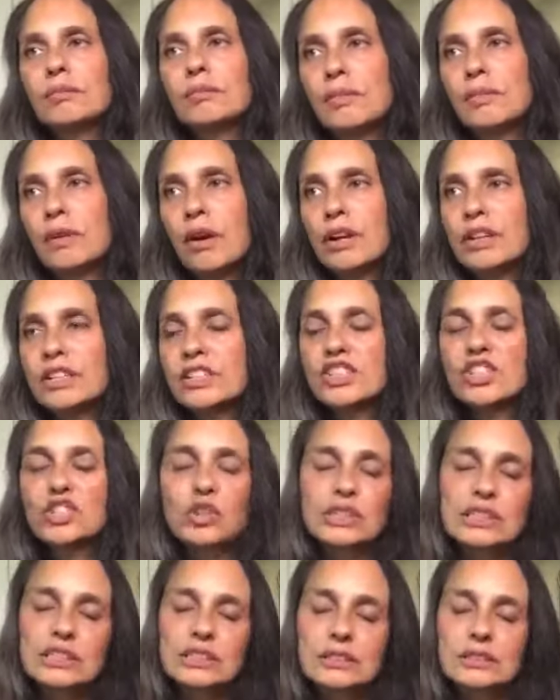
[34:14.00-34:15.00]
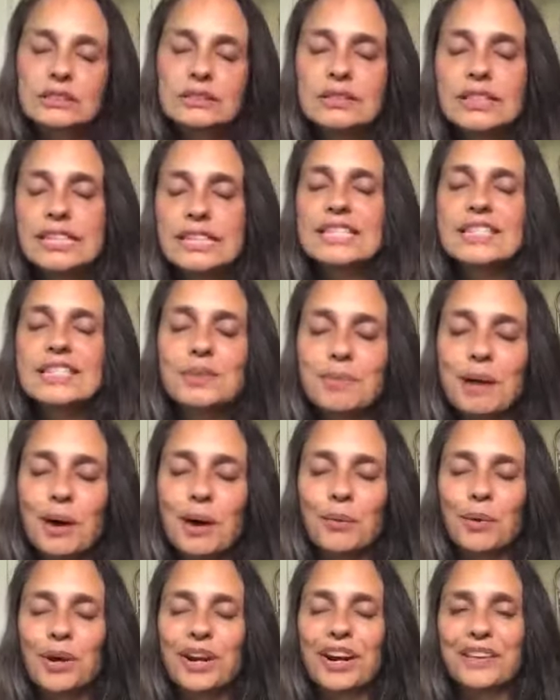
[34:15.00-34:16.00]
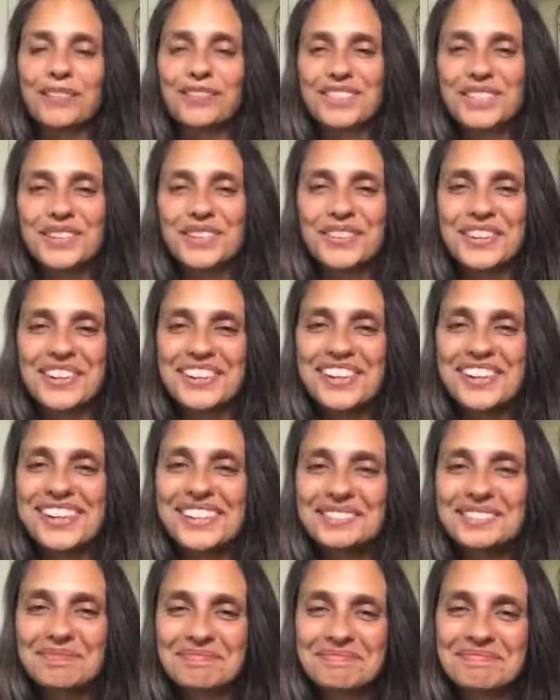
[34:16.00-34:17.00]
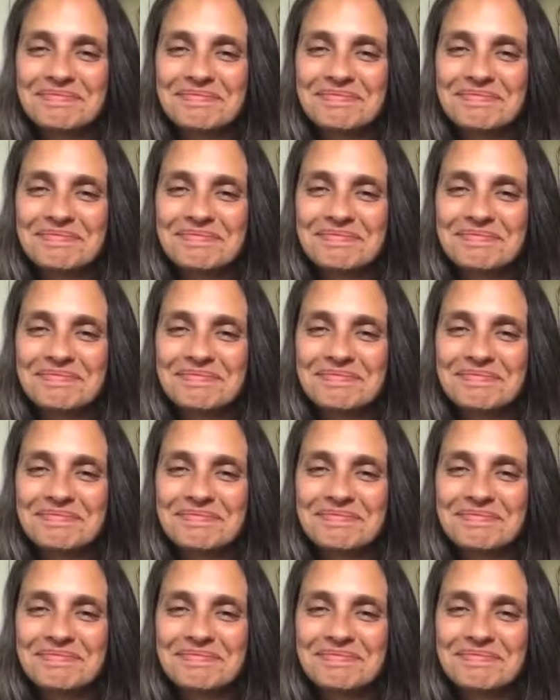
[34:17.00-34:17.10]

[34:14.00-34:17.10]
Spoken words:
our disgruntledness about whatever's going on.